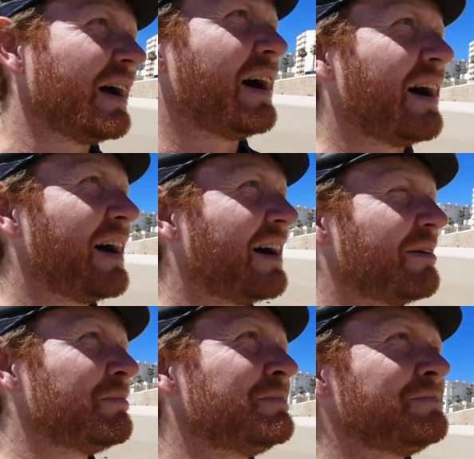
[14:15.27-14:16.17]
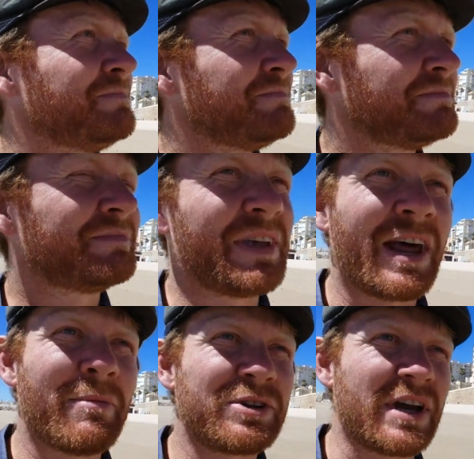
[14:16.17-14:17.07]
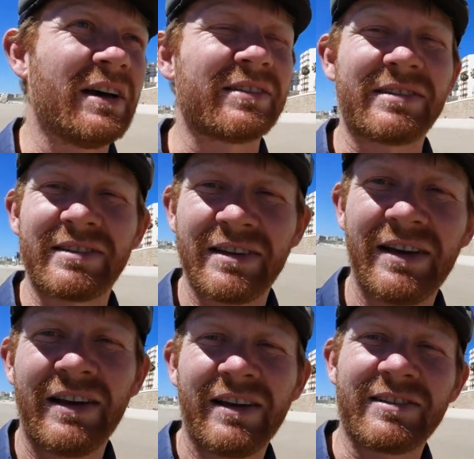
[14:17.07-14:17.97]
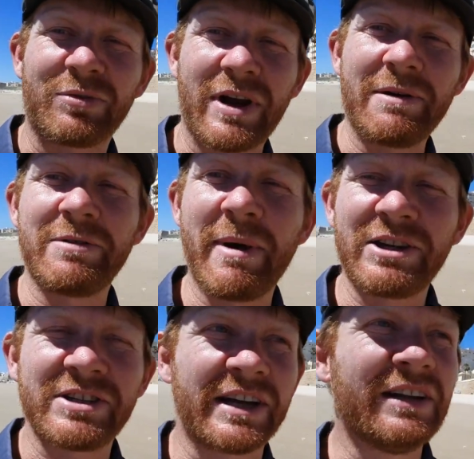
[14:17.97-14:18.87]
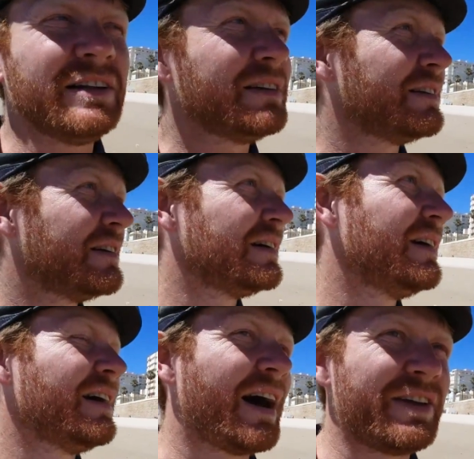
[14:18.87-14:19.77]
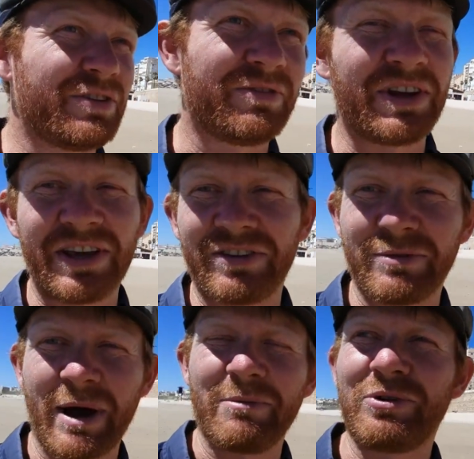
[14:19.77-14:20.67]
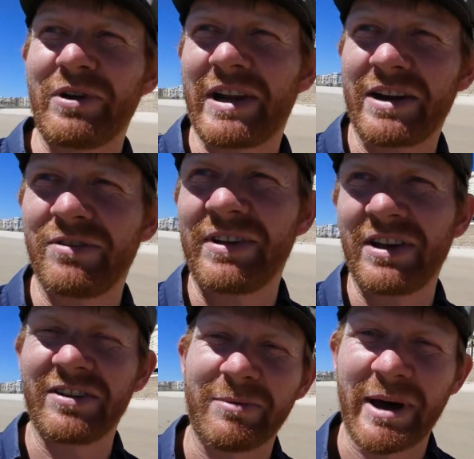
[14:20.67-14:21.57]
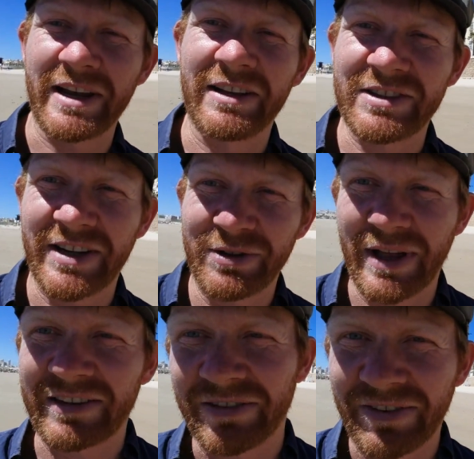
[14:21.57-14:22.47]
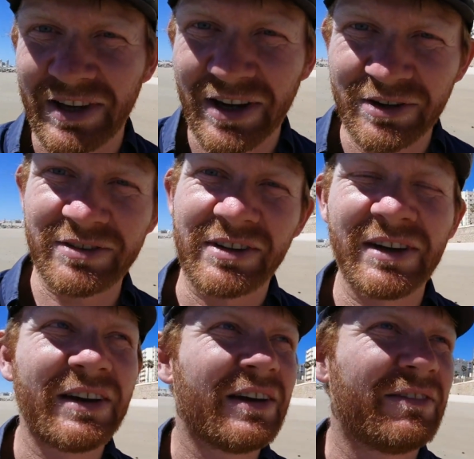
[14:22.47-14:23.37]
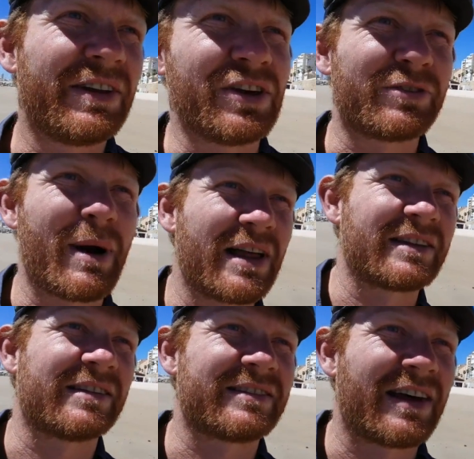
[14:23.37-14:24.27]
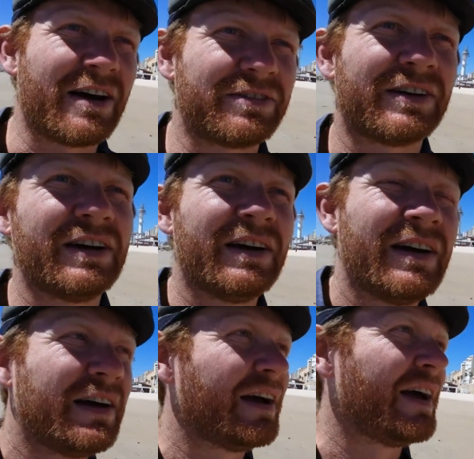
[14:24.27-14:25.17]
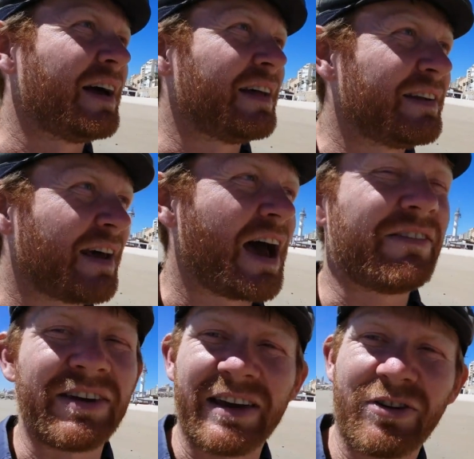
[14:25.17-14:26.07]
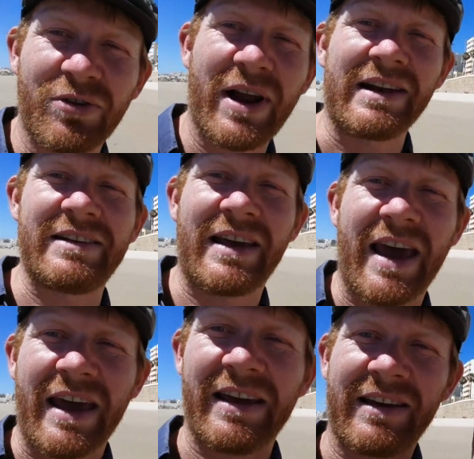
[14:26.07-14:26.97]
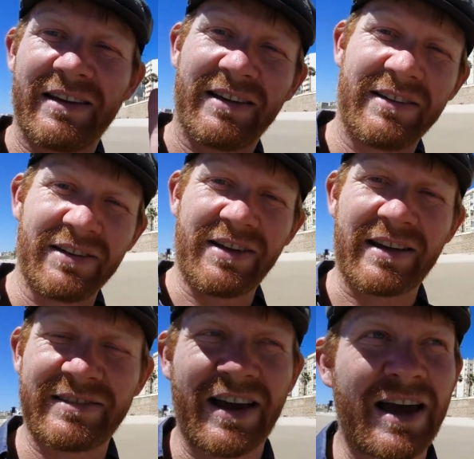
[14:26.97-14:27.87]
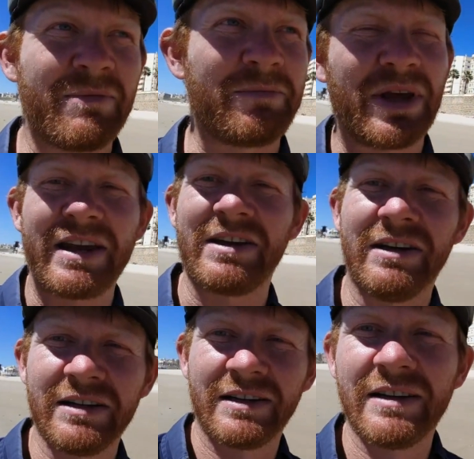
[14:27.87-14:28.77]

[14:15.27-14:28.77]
And not much else. Subscribe to my channel. I do videos about Madrid, I do videos about English, I do lots of videos about lots of stuff. And have a great day. Until next time, I'm Daniel.